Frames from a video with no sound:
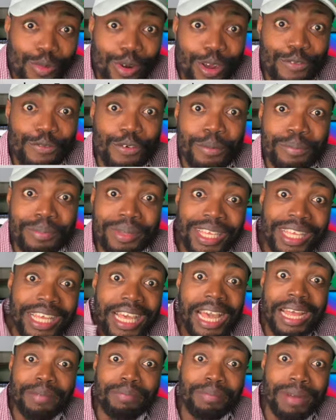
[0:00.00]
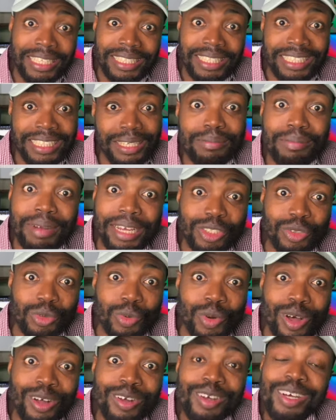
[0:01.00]
way for me and my team as
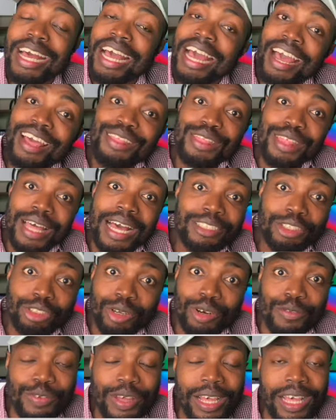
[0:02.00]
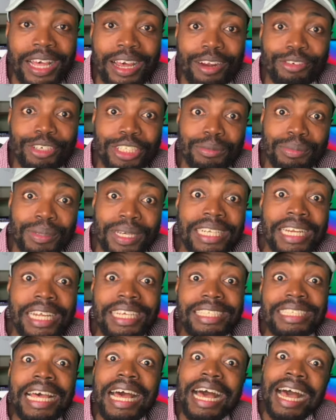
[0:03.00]
well, and that sort of encouragement
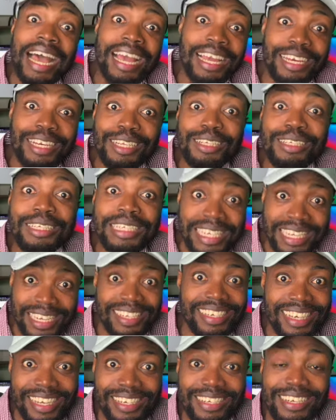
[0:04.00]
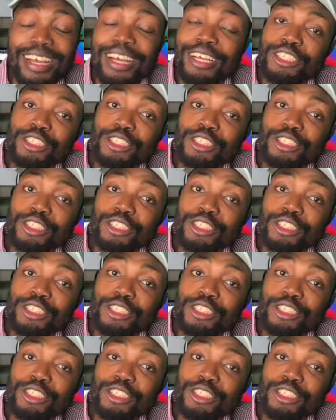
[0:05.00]
is highly needed.